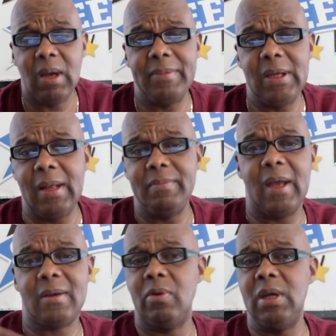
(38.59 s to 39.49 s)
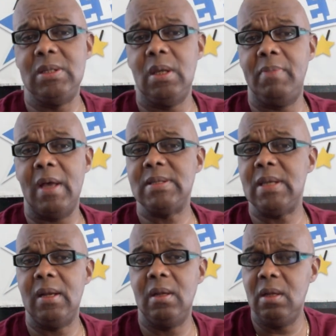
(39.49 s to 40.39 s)
I mean, I'm not crazy about
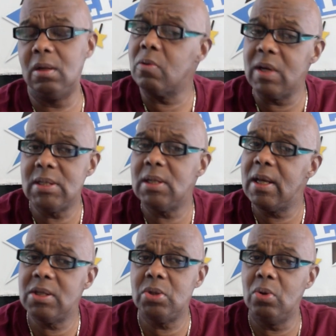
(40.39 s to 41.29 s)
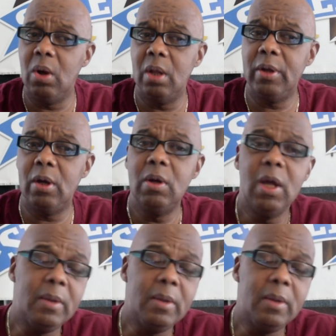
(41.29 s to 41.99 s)
Santa Anita racing, as you all know,